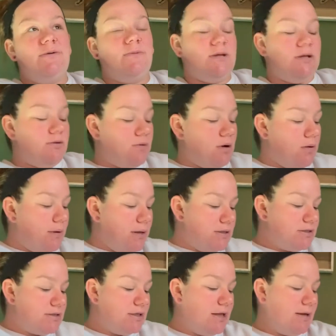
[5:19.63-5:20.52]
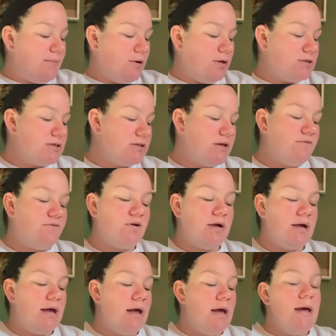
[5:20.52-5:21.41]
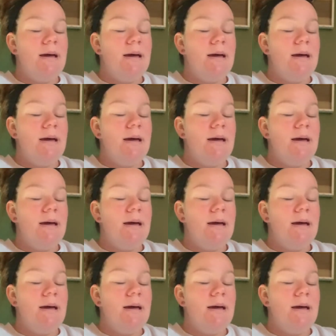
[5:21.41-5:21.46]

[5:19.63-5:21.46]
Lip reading: when you go into labor and delivery,